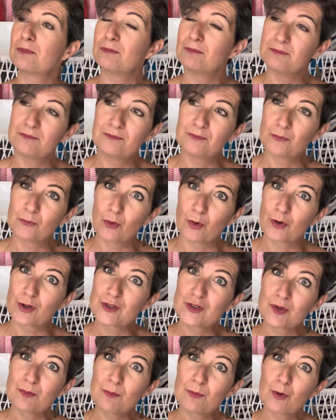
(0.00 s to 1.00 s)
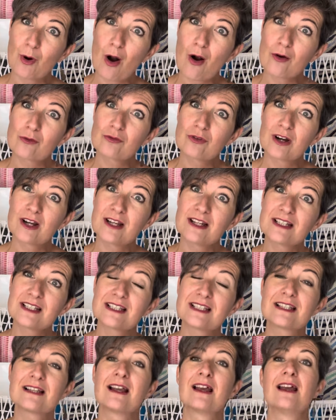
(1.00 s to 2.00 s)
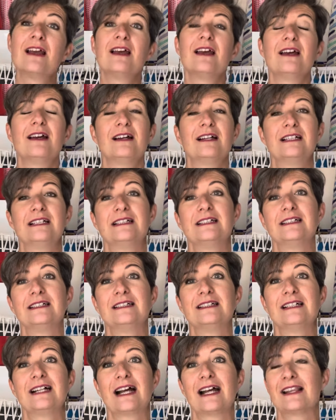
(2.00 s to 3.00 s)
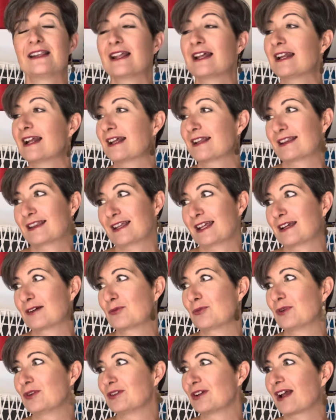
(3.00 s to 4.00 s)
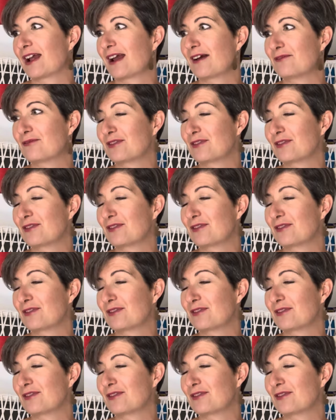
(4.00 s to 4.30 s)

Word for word: um, works in progress. Uh, and then I think we'll have